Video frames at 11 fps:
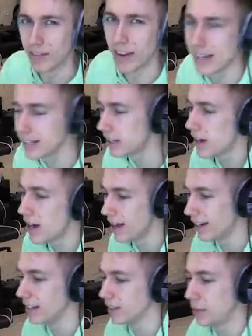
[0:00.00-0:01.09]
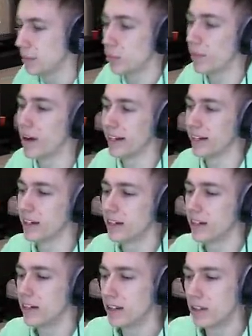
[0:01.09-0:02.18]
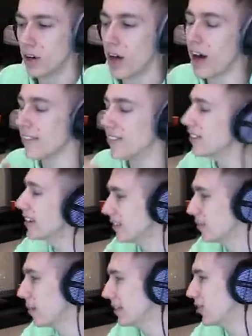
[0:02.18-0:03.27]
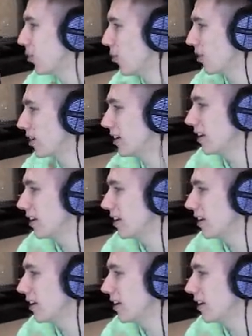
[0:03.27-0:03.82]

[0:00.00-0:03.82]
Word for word: vague and it, people might. Oh, I feel like it might be talk.